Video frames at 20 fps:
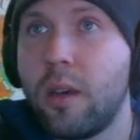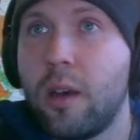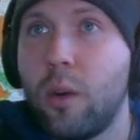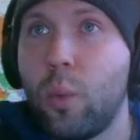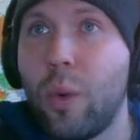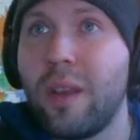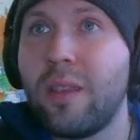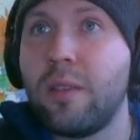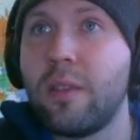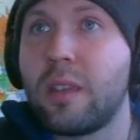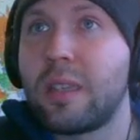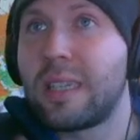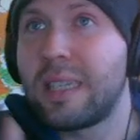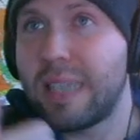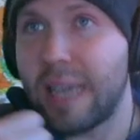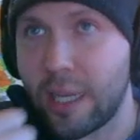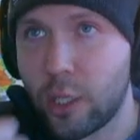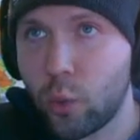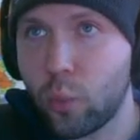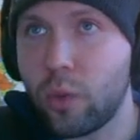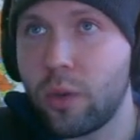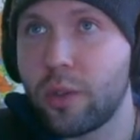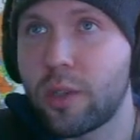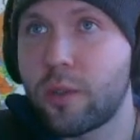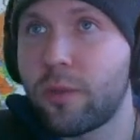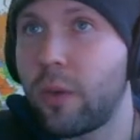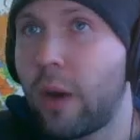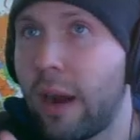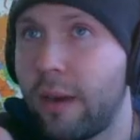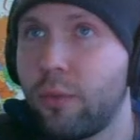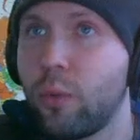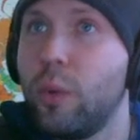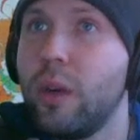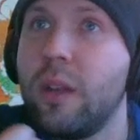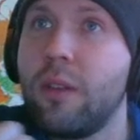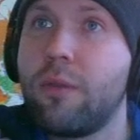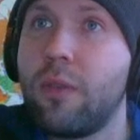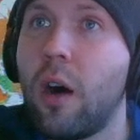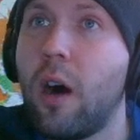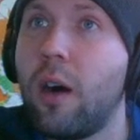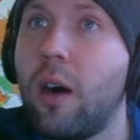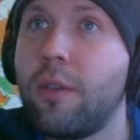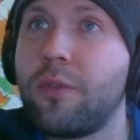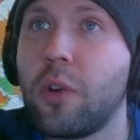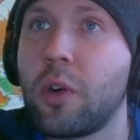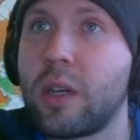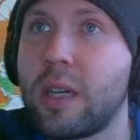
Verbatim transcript: when the schedules for everyone involved are